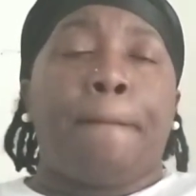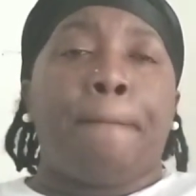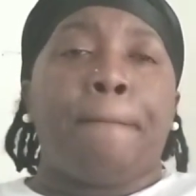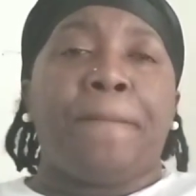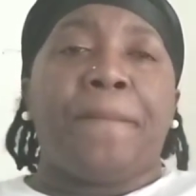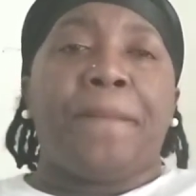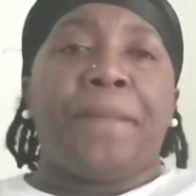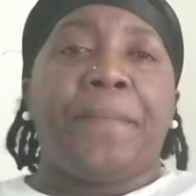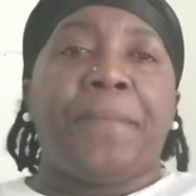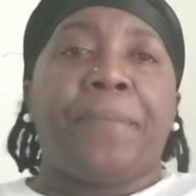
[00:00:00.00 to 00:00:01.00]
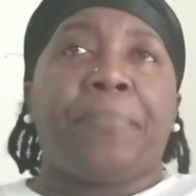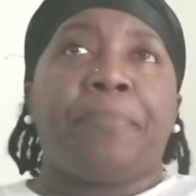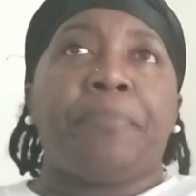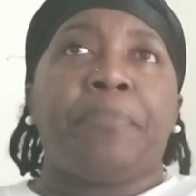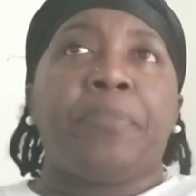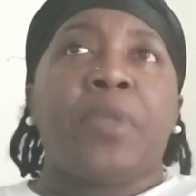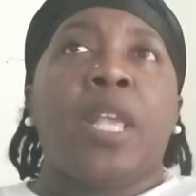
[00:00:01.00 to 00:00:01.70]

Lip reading: (no one is talking)